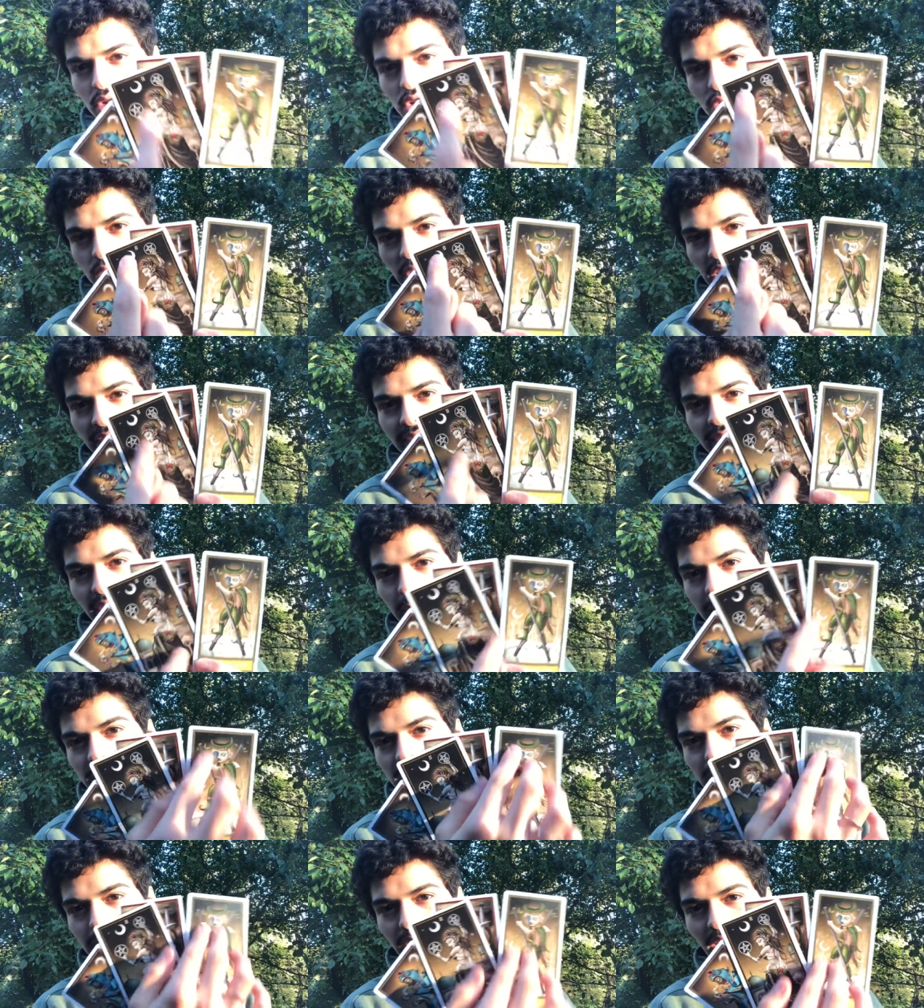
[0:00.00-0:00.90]
because we have
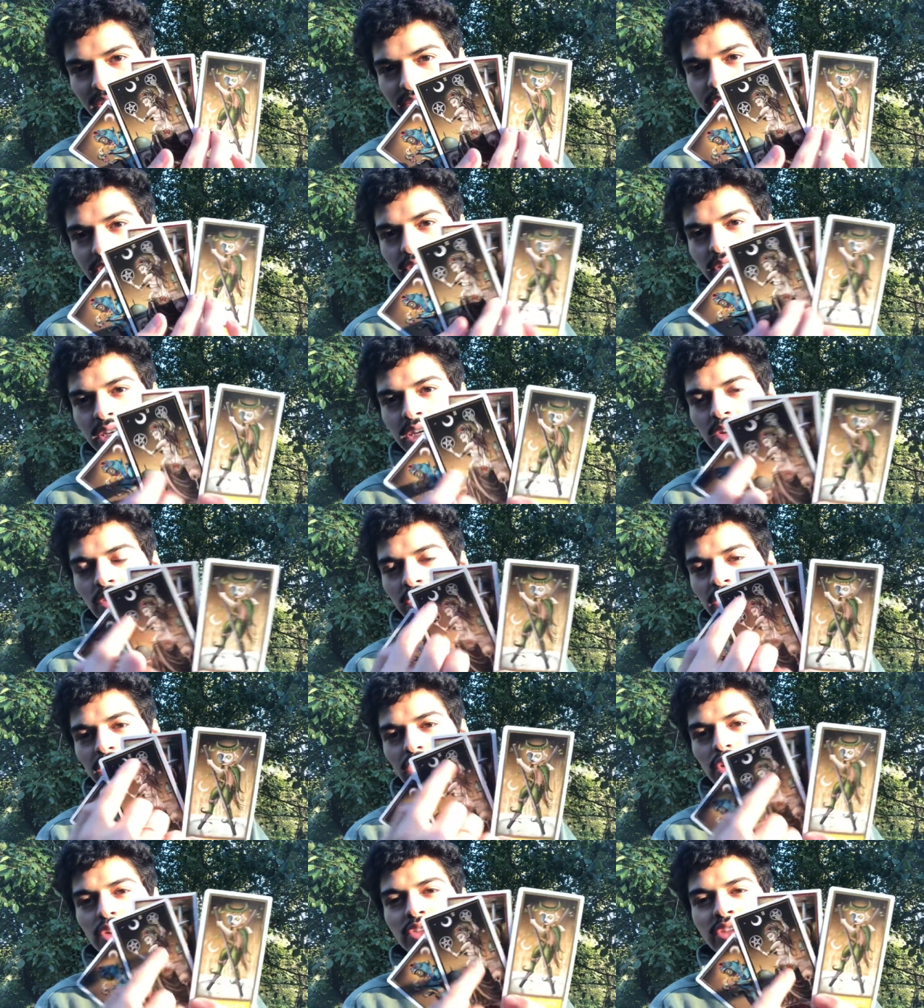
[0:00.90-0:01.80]
feminine, masculine,
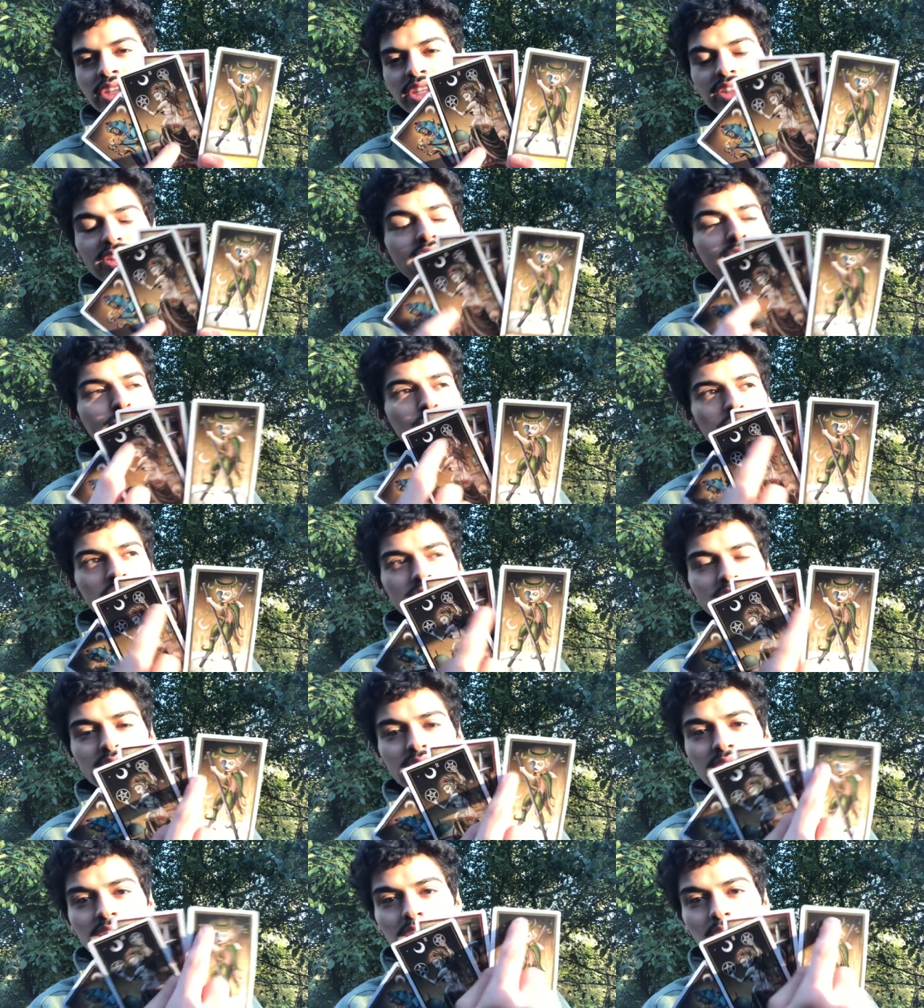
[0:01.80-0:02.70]
okay? this
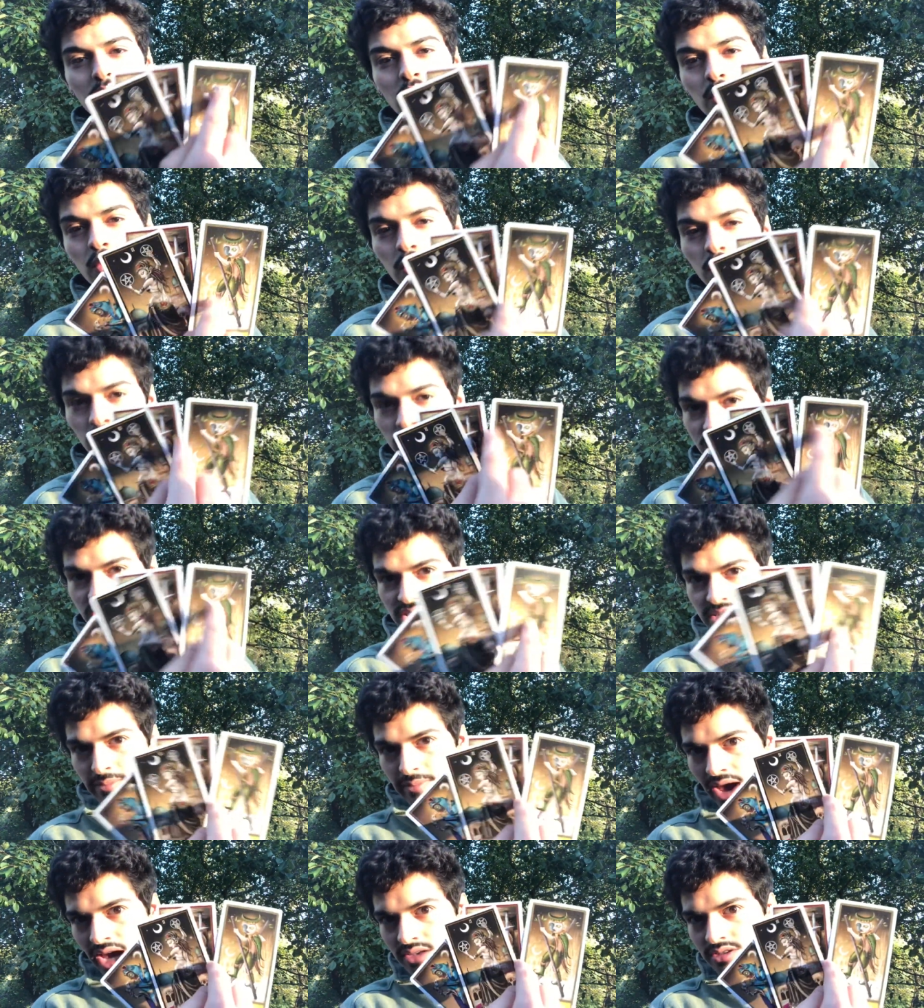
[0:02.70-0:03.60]
person which is
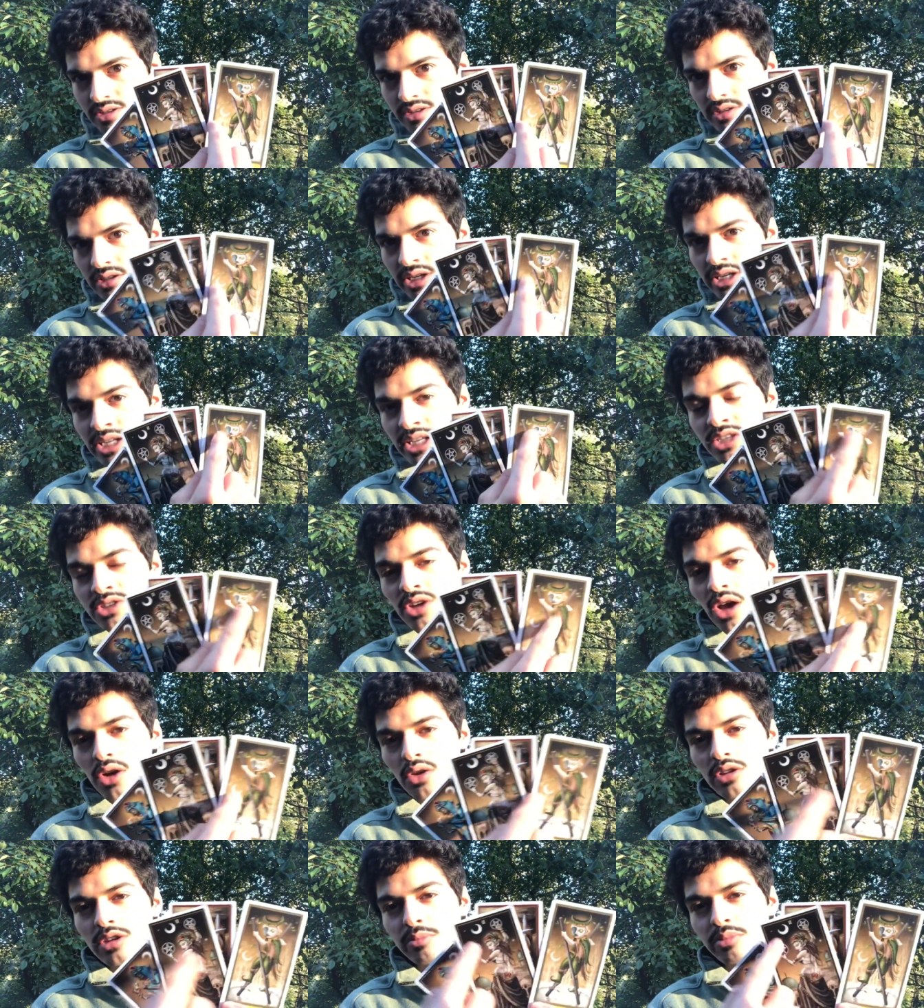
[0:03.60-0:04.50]
emasculated is
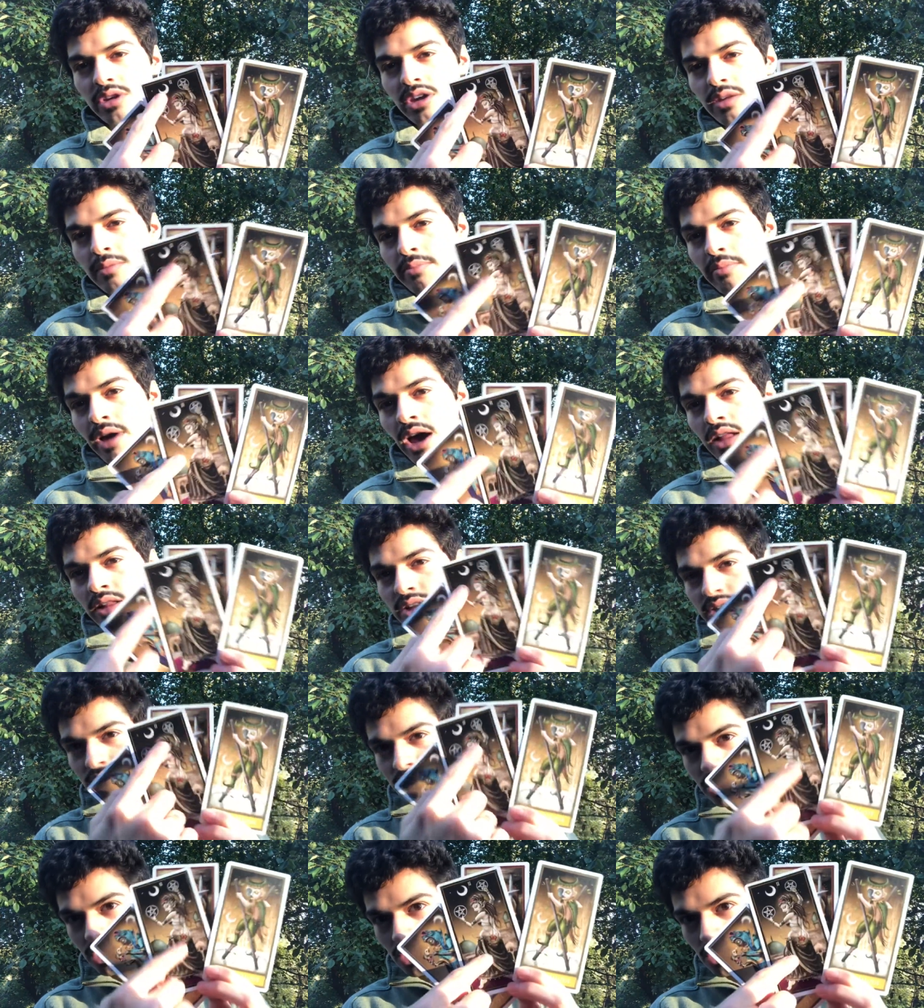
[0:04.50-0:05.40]
not only bringing
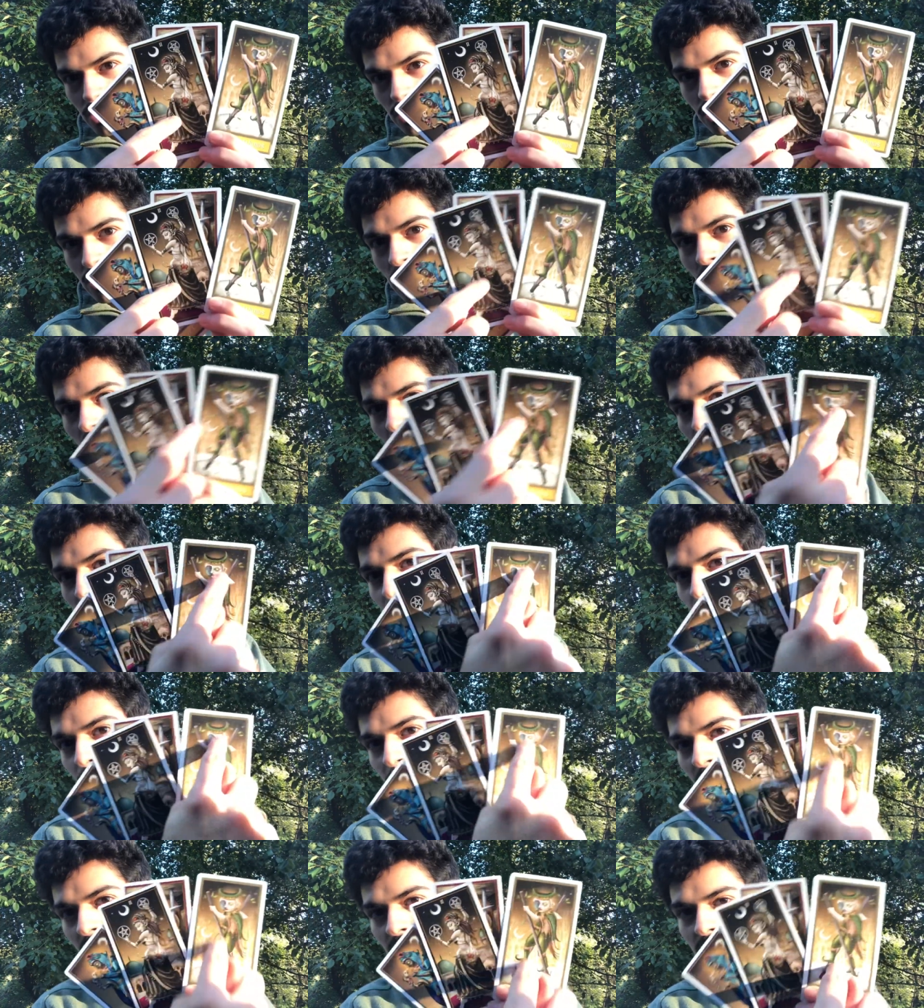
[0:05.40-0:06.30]
balance to you,
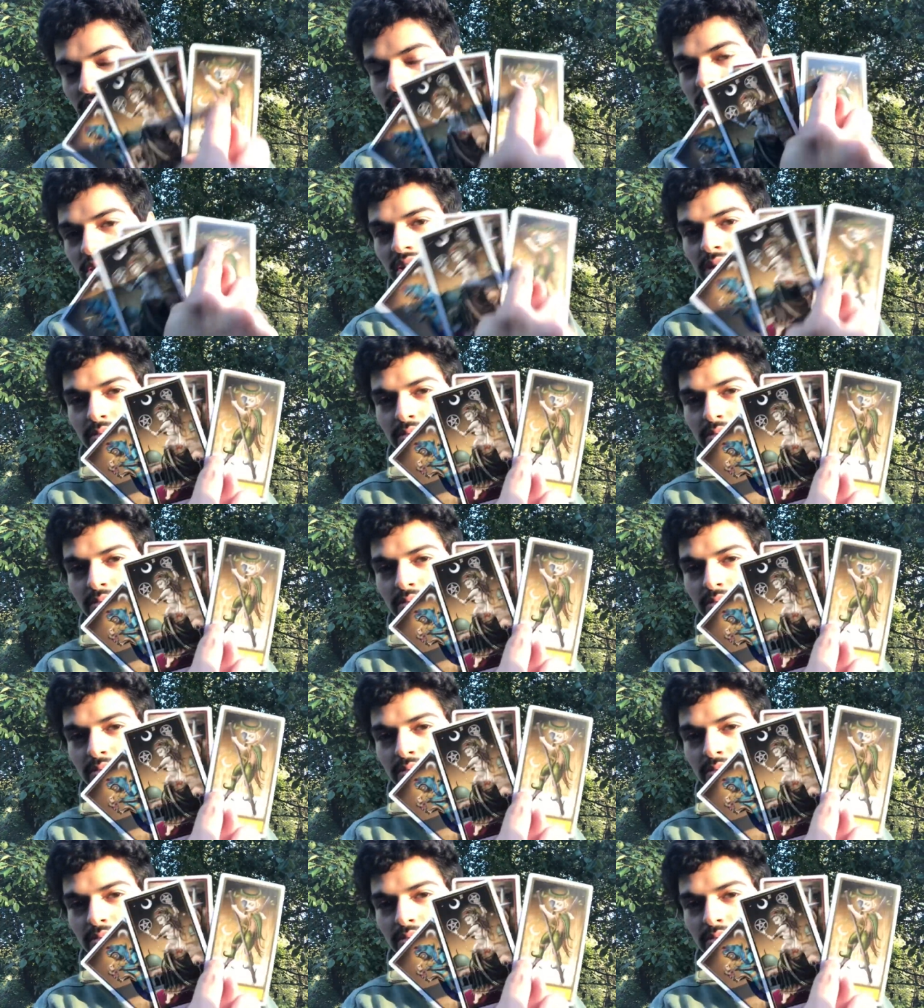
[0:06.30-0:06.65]
but balance to